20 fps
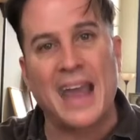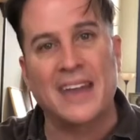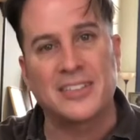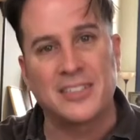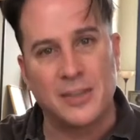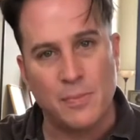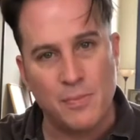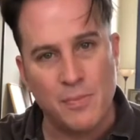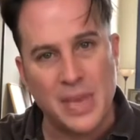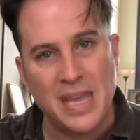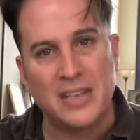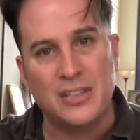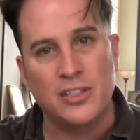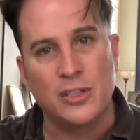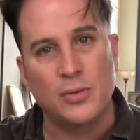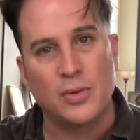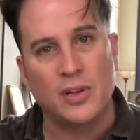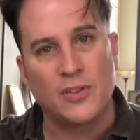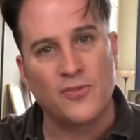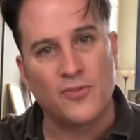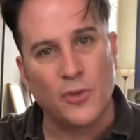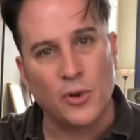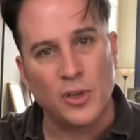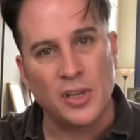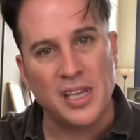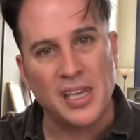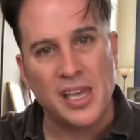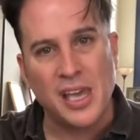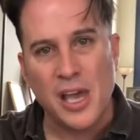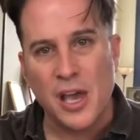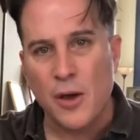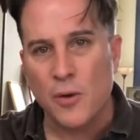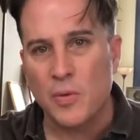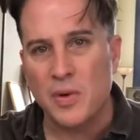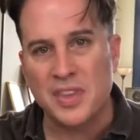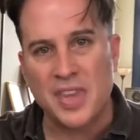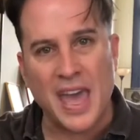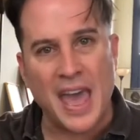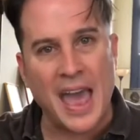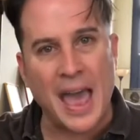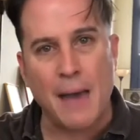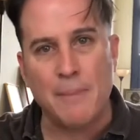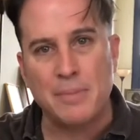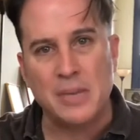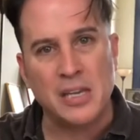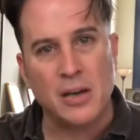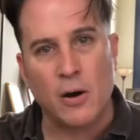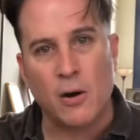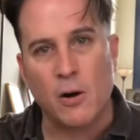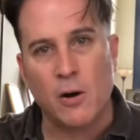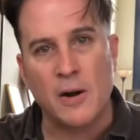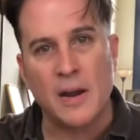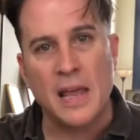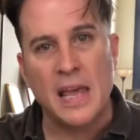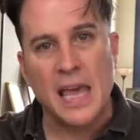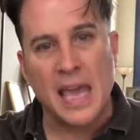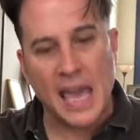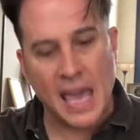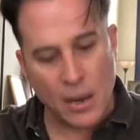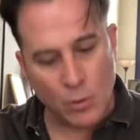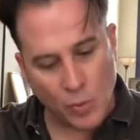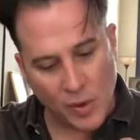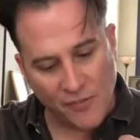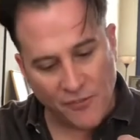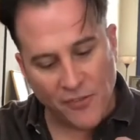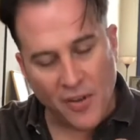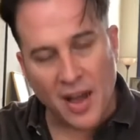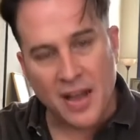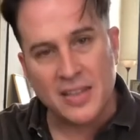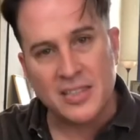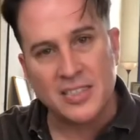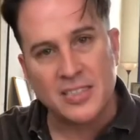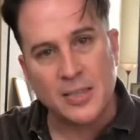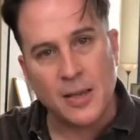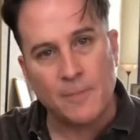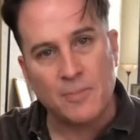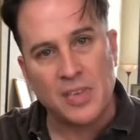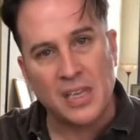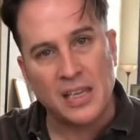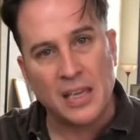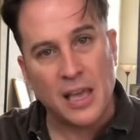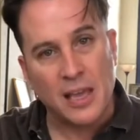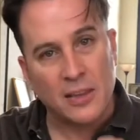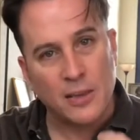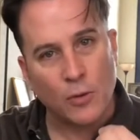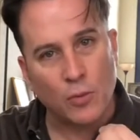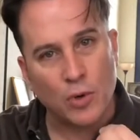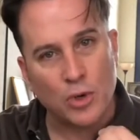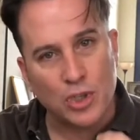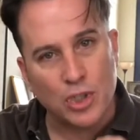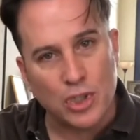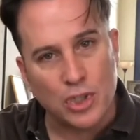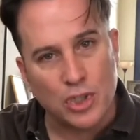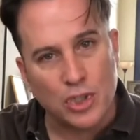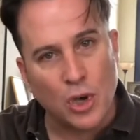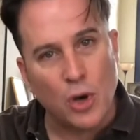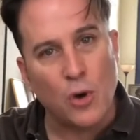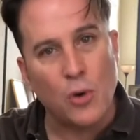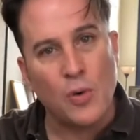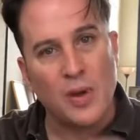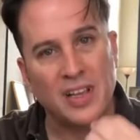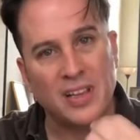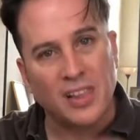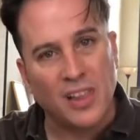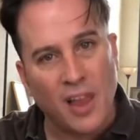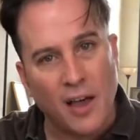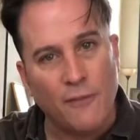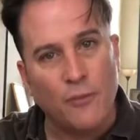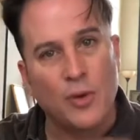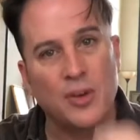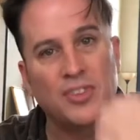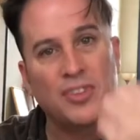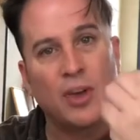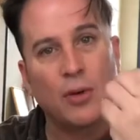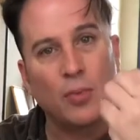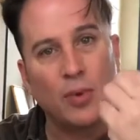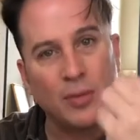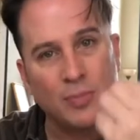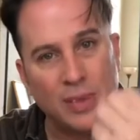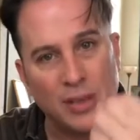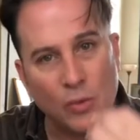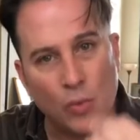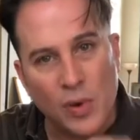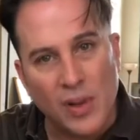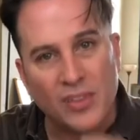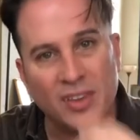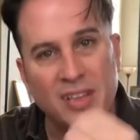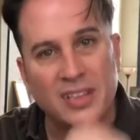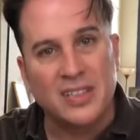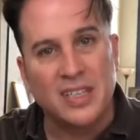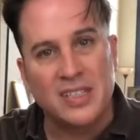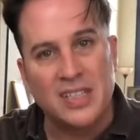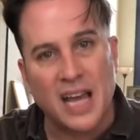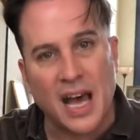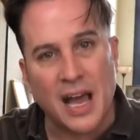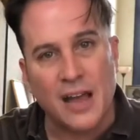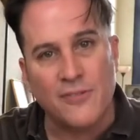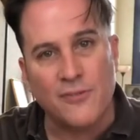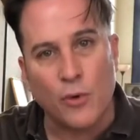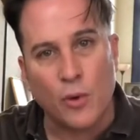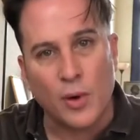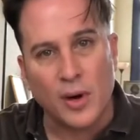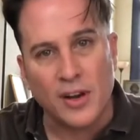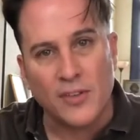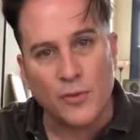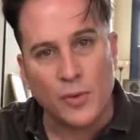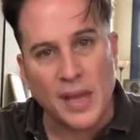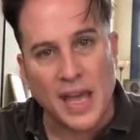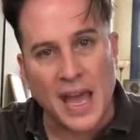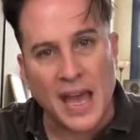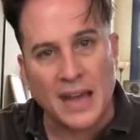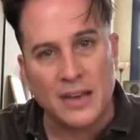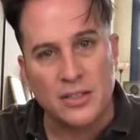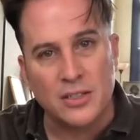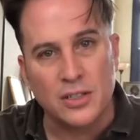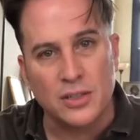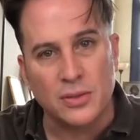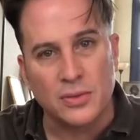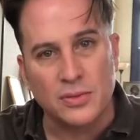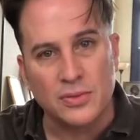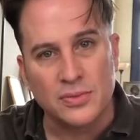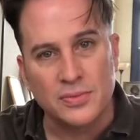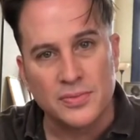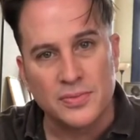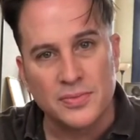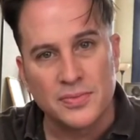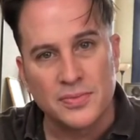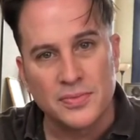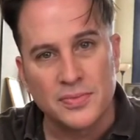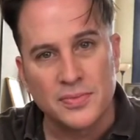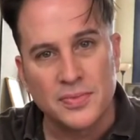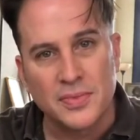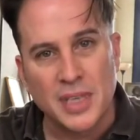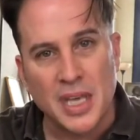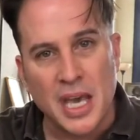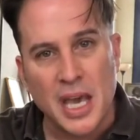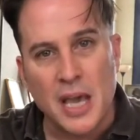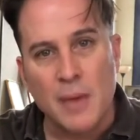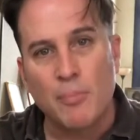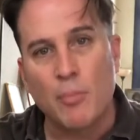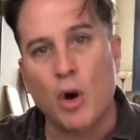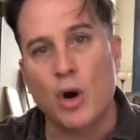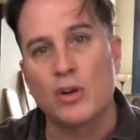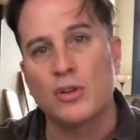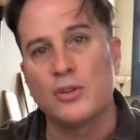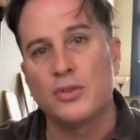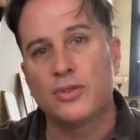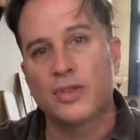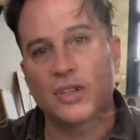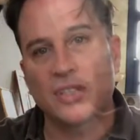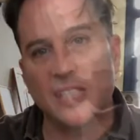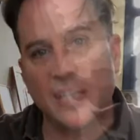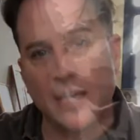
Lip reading: and commit to it fully with a happy heart, and we find something that we're so in love with that we'd be willing to die for it if we had to. Martin Luther